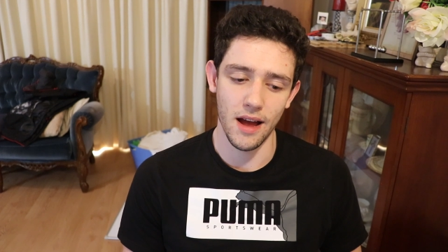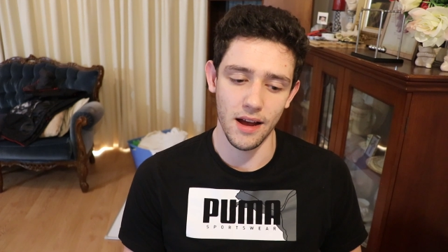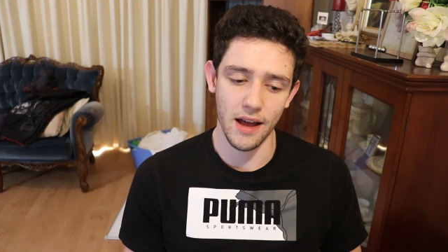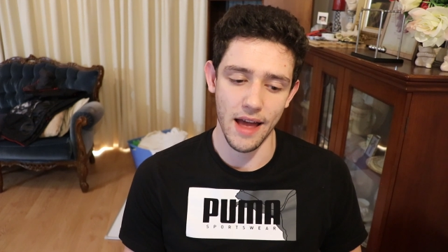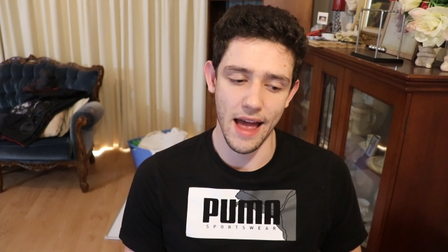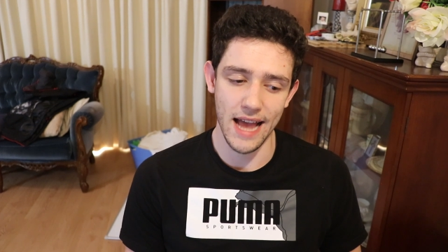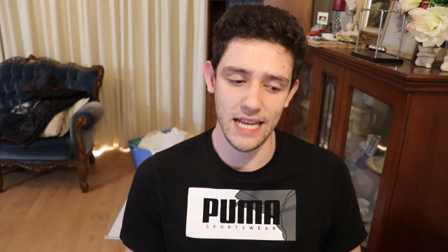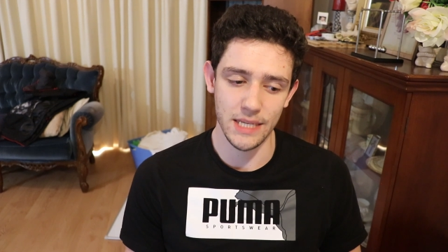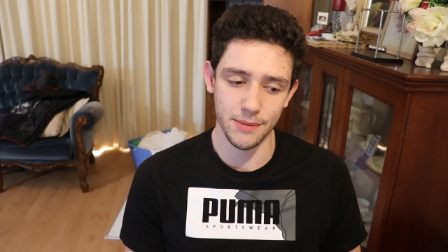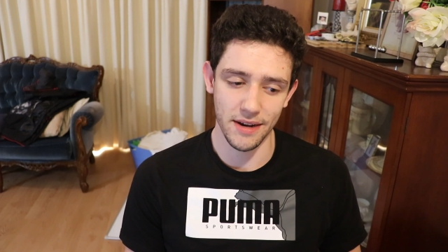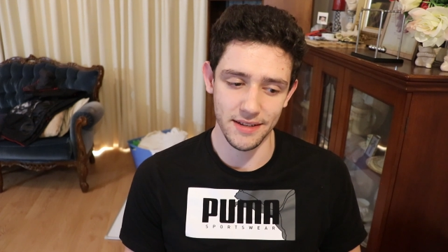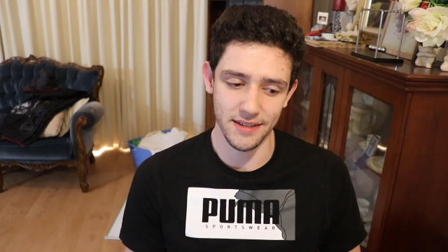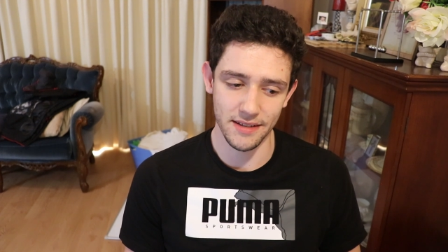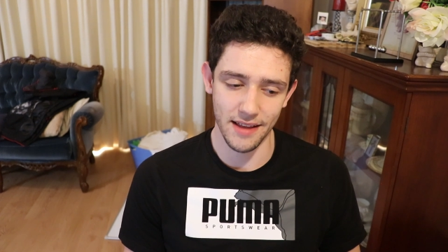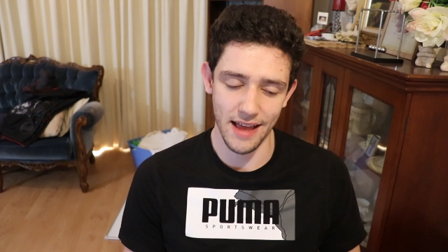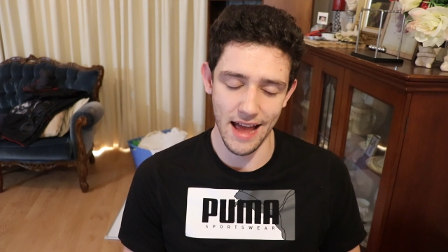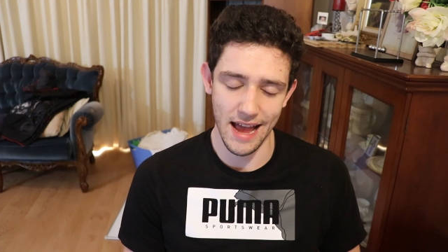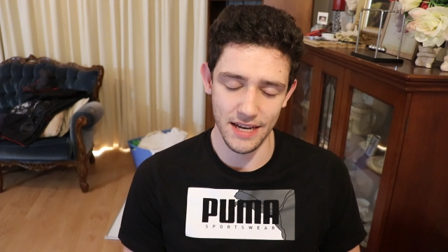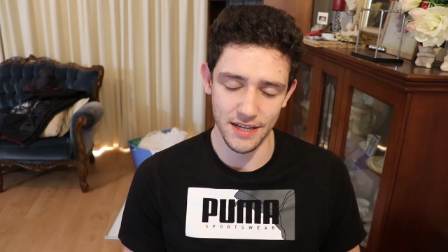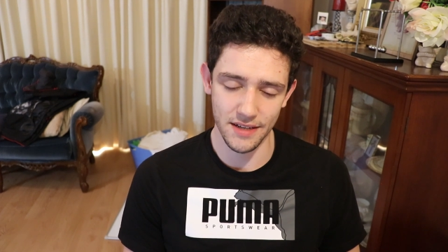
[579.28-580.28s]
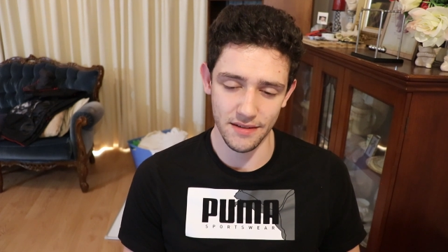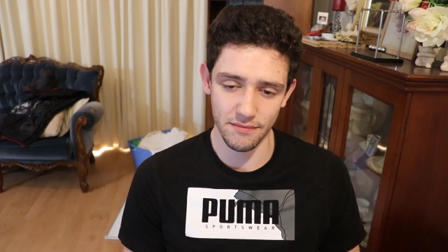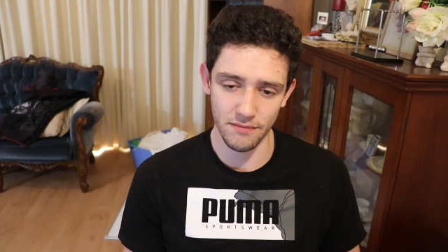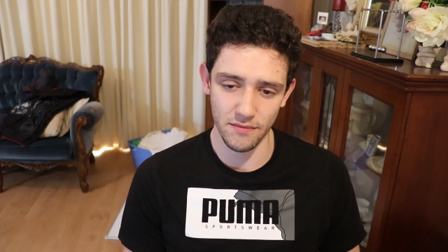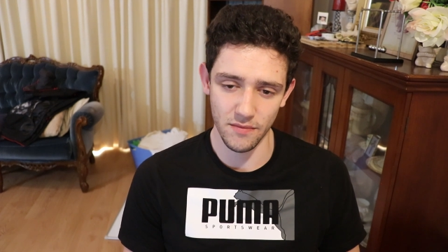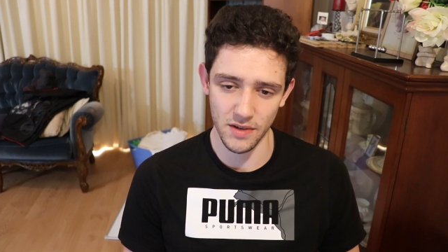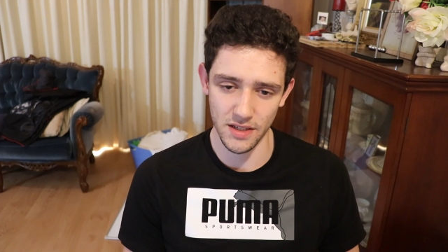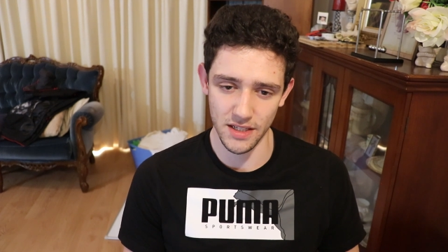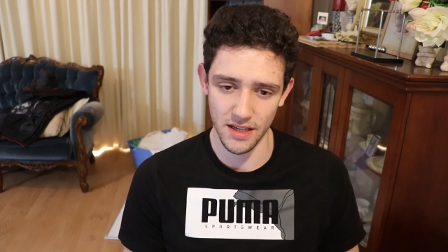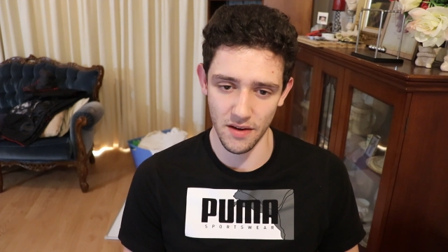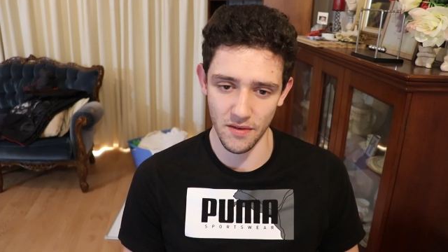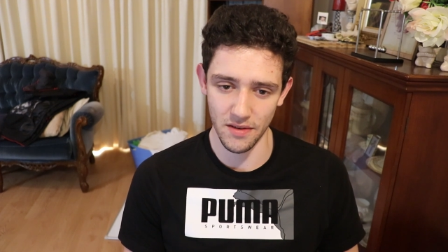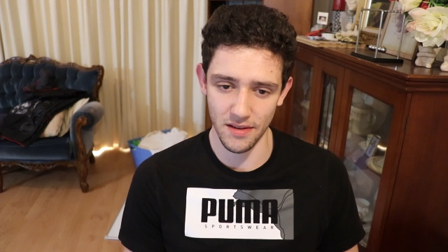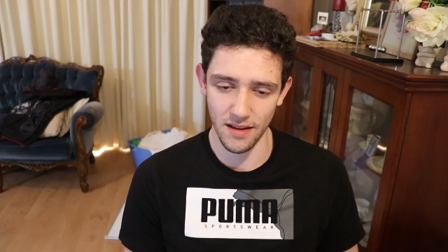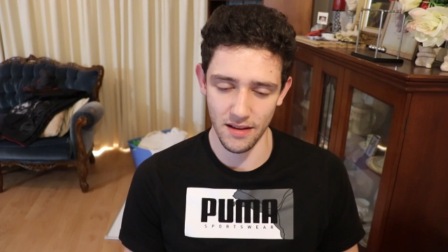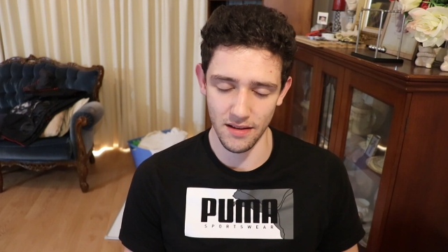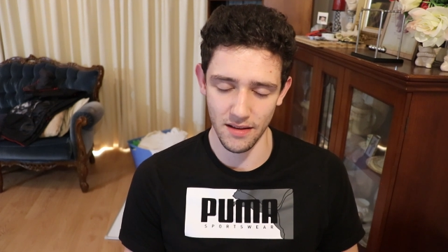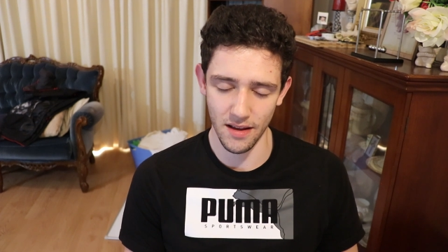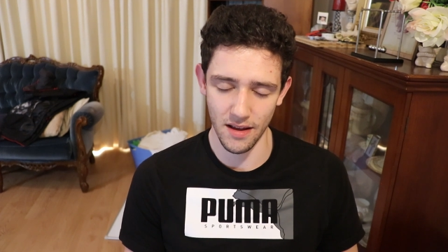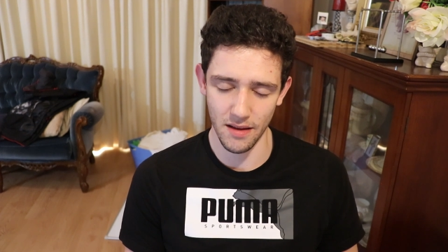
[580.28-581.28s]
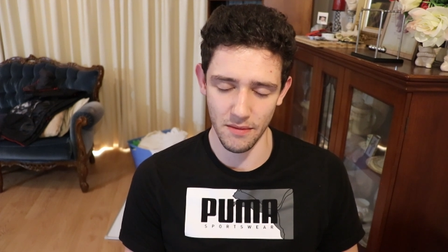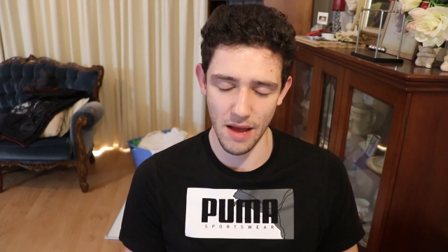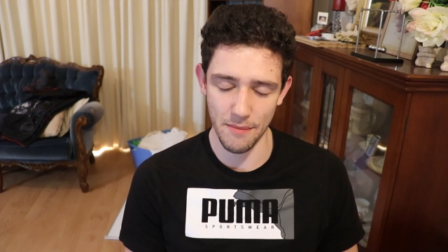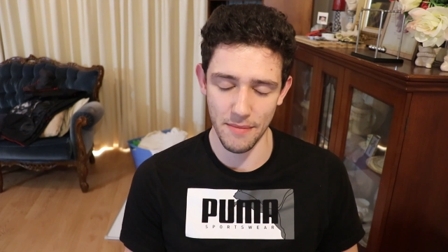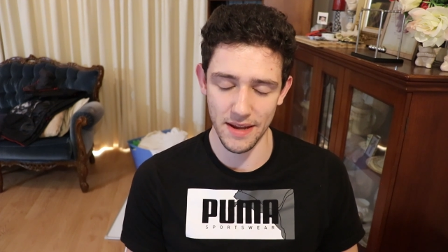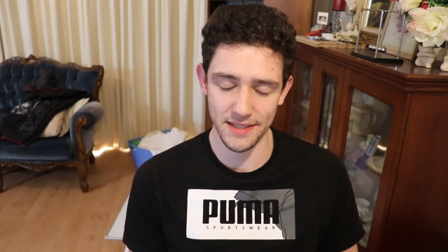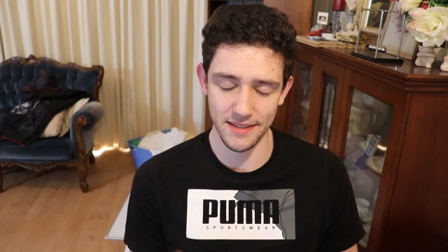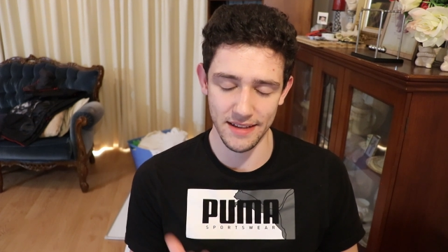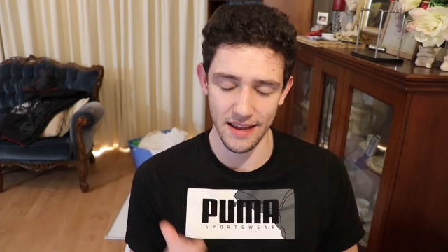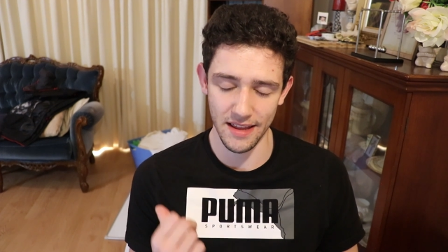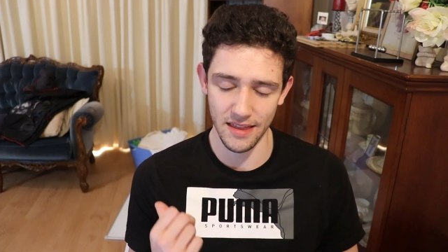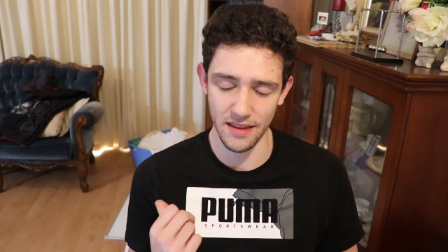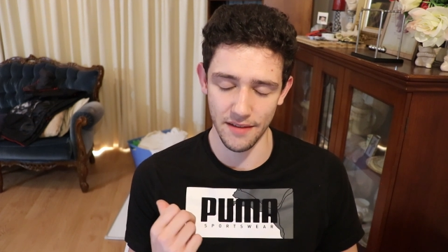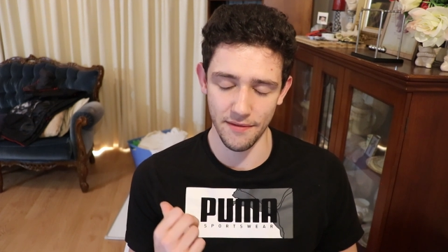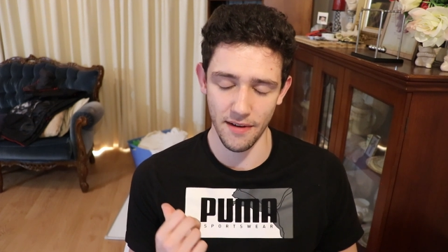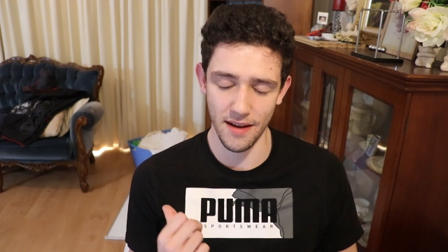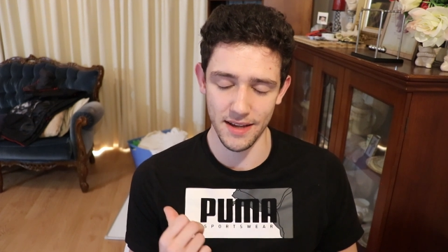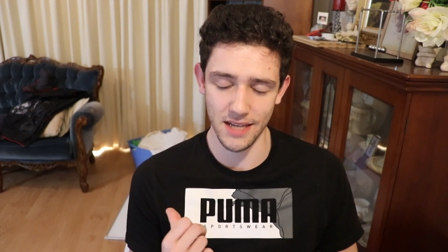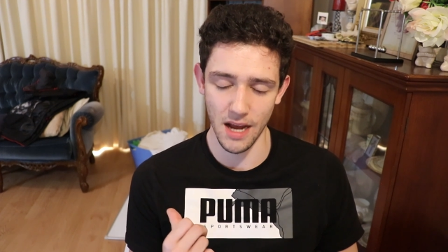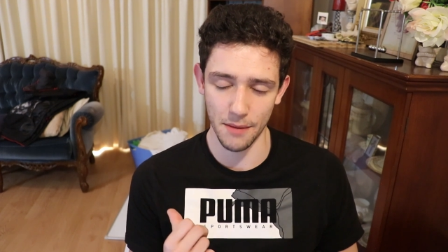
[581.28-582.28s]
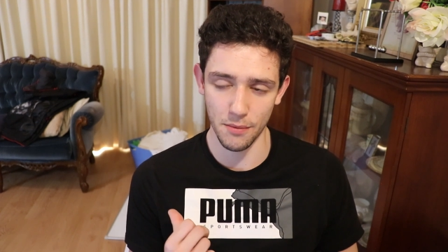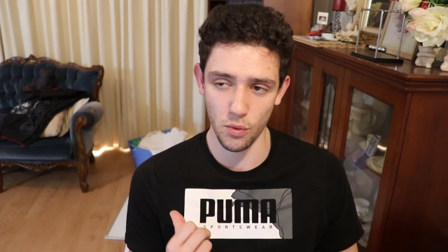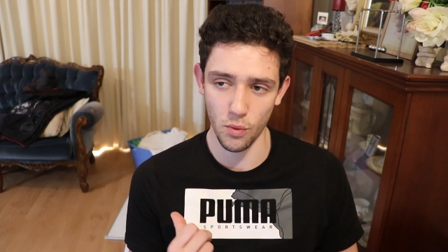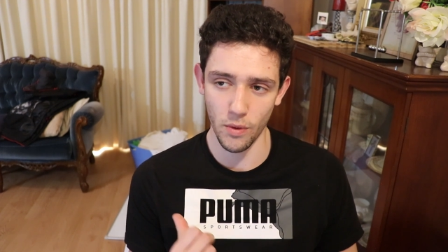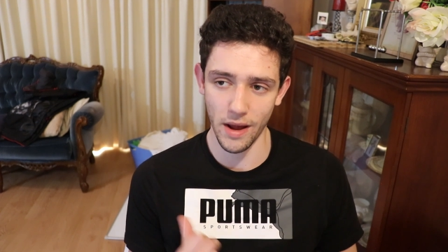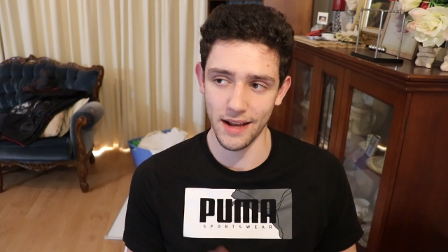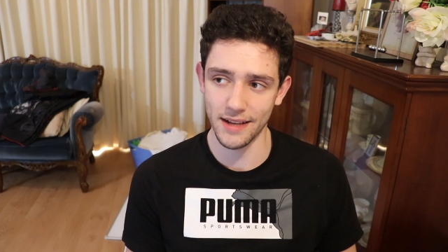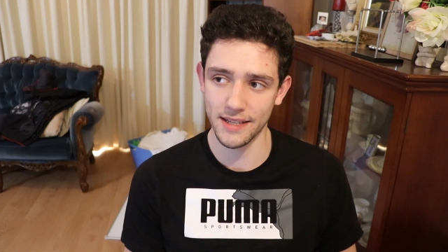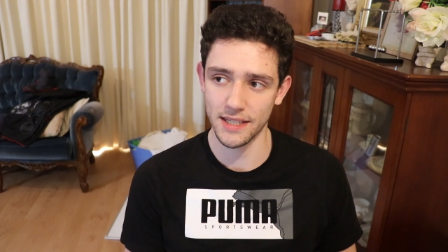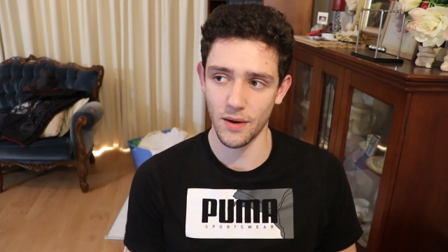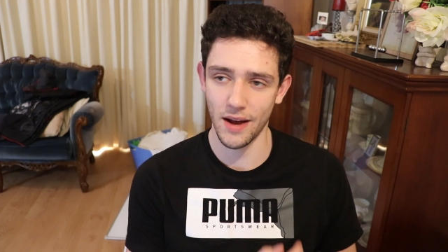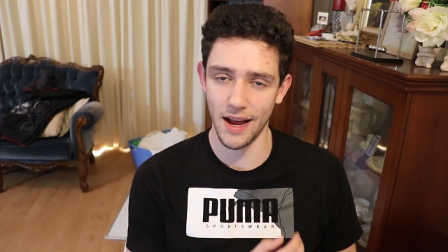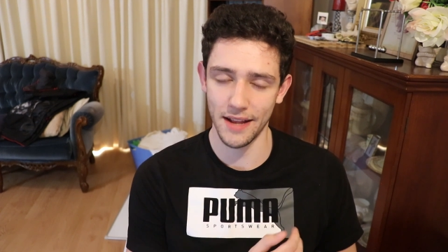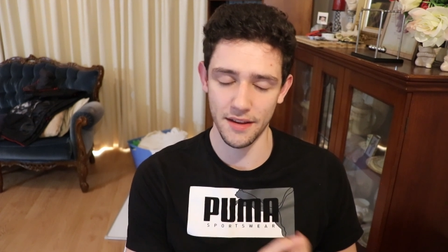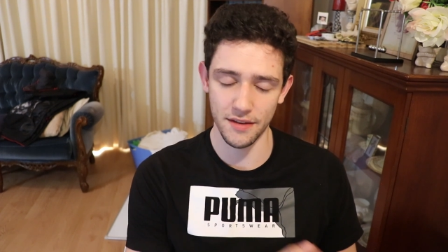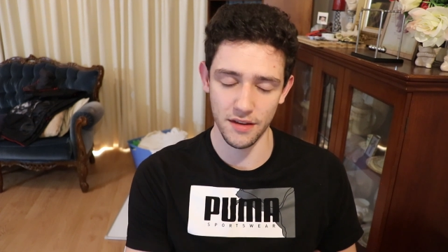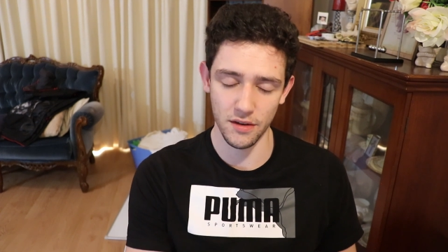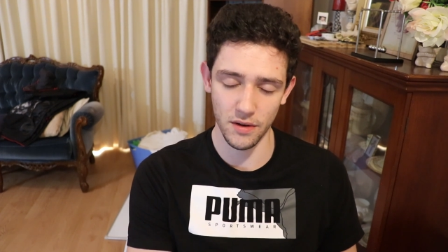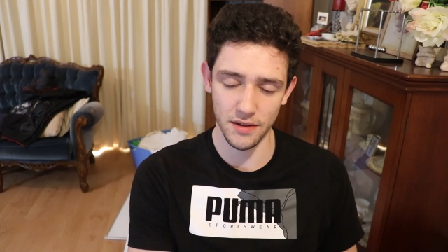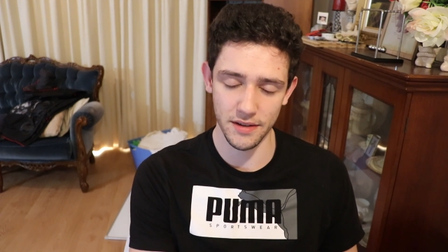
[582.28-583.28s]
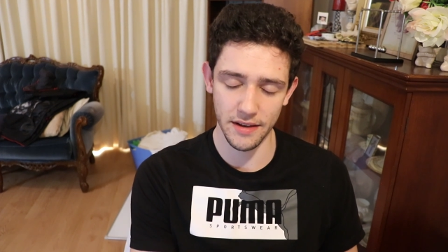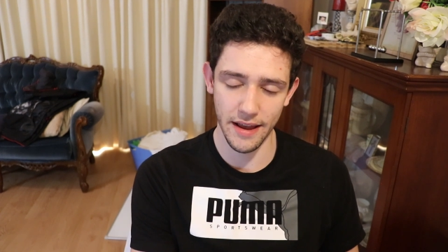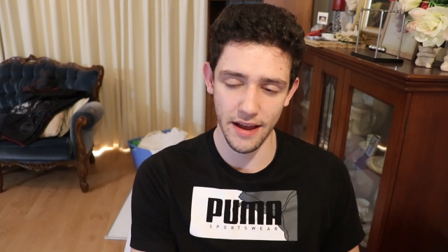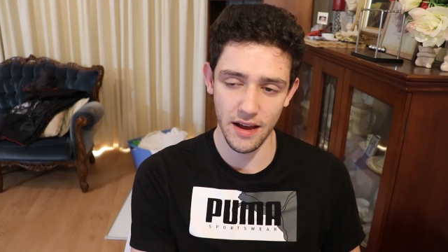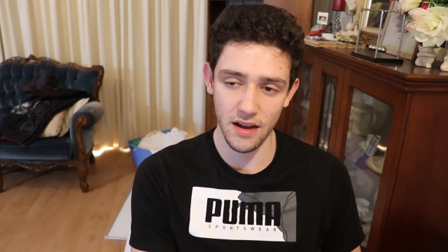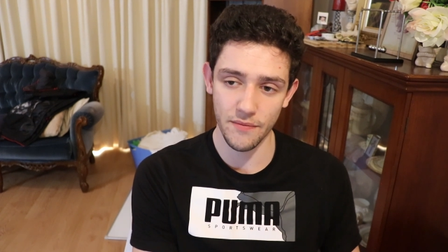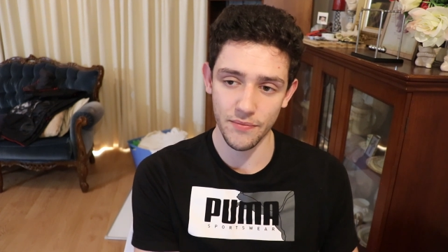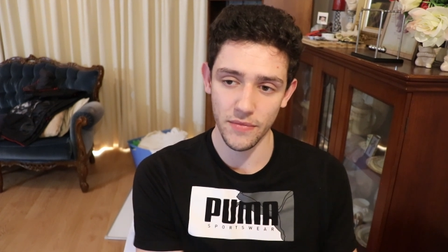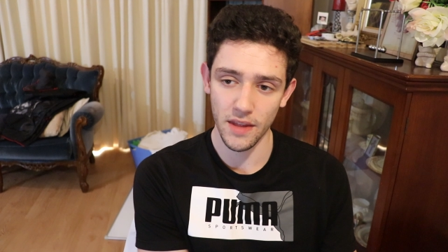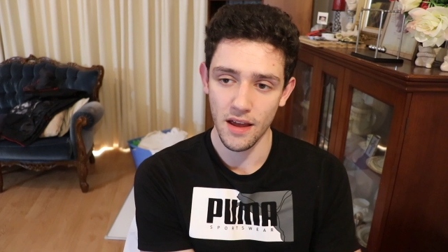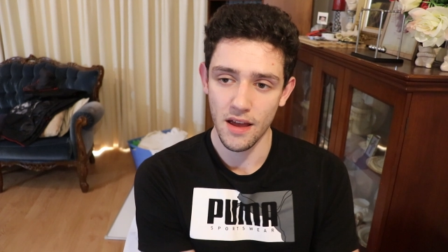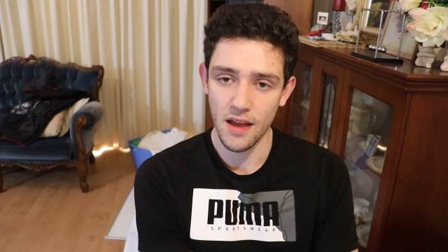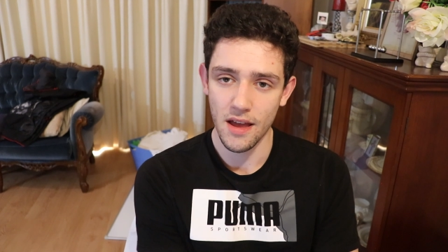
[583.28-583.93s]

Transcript: case presentation. So I missed it in the first couple of weeks, so I had to do it now.